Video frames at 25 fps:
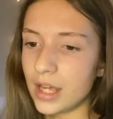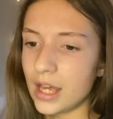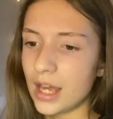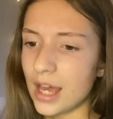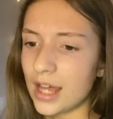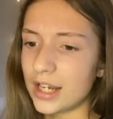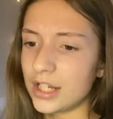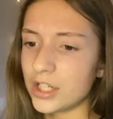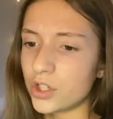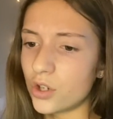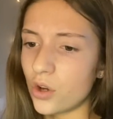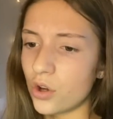
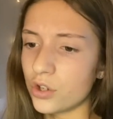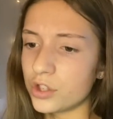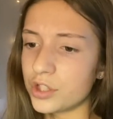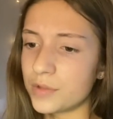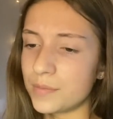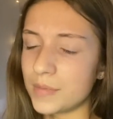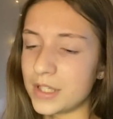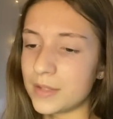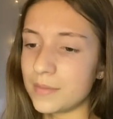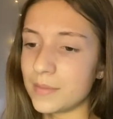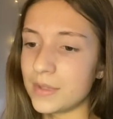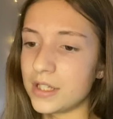and it cost
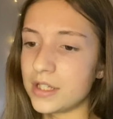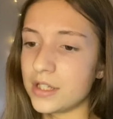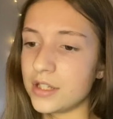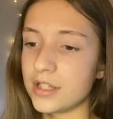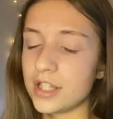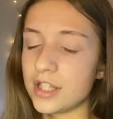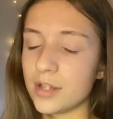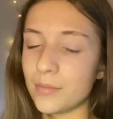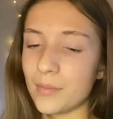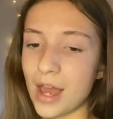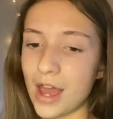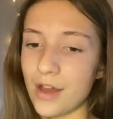Miss Minton
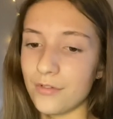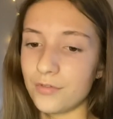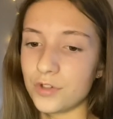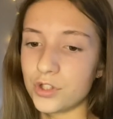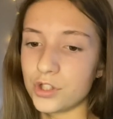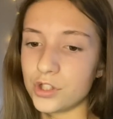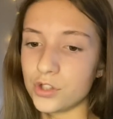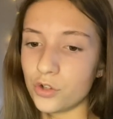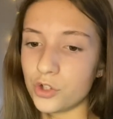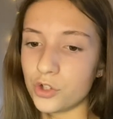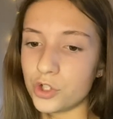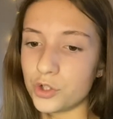some
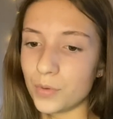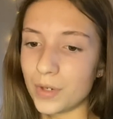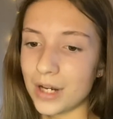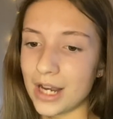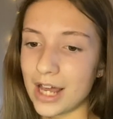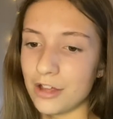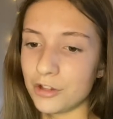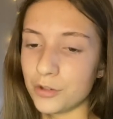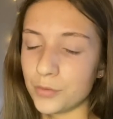efforts not to allow